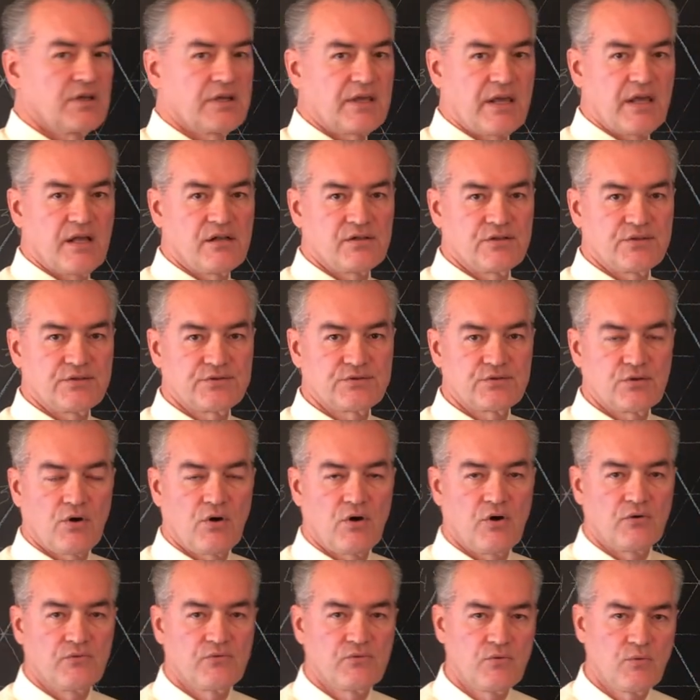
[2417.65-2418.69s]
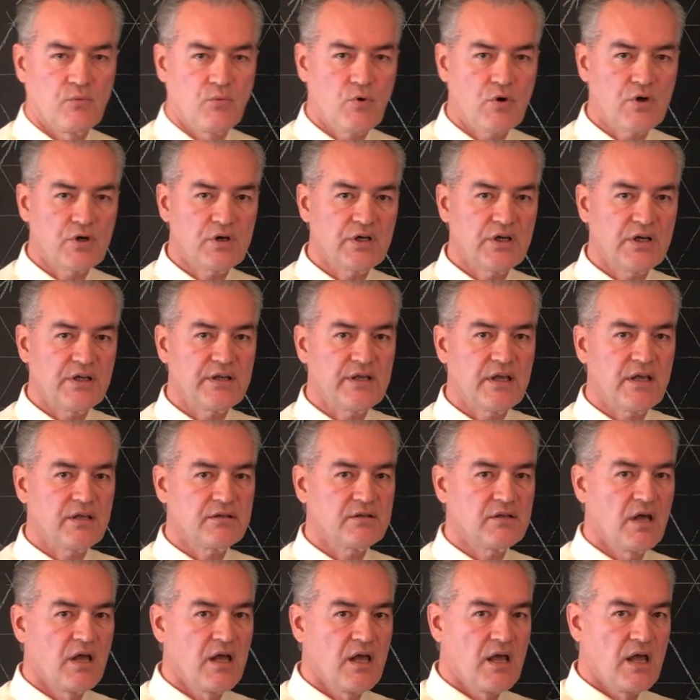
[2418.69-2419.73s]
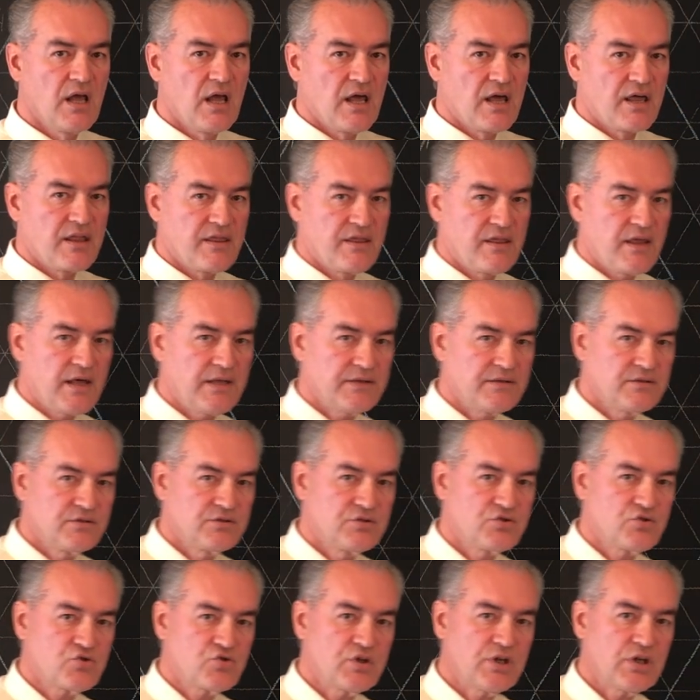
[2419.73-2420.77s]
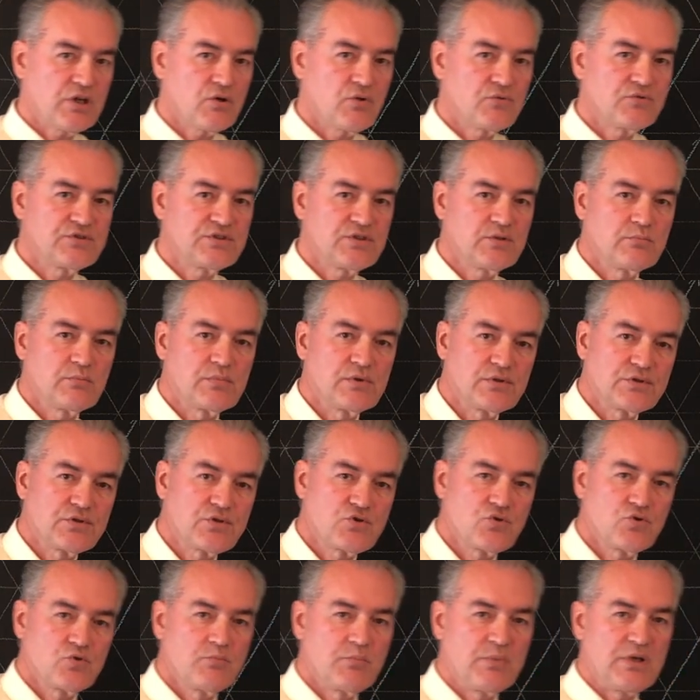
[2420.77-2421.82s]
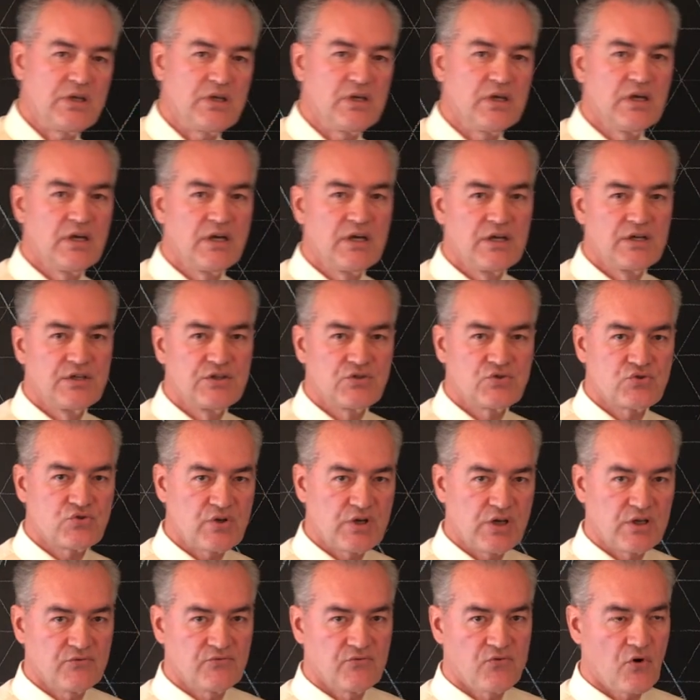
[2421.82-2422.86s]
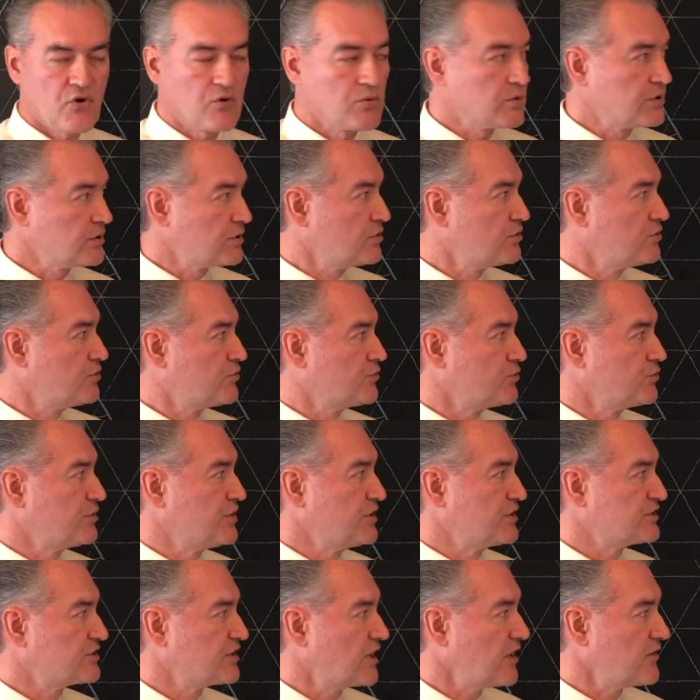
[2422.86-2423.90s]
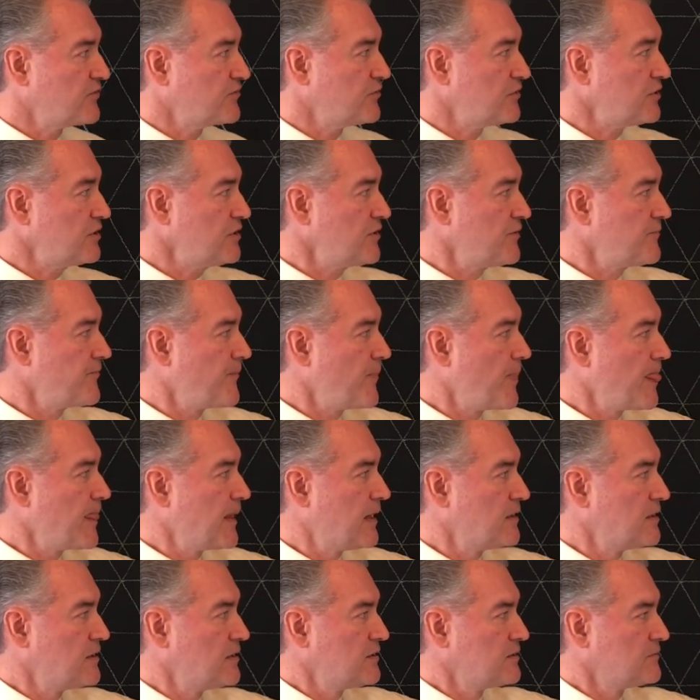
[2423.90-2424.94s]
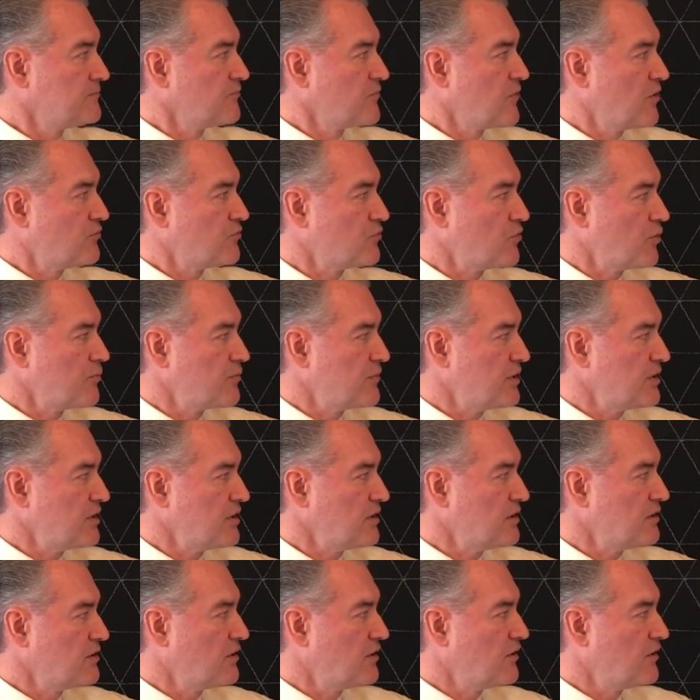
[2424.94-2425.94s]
gallons of water. Again, that string of symbols should be straightforward to decipher. From the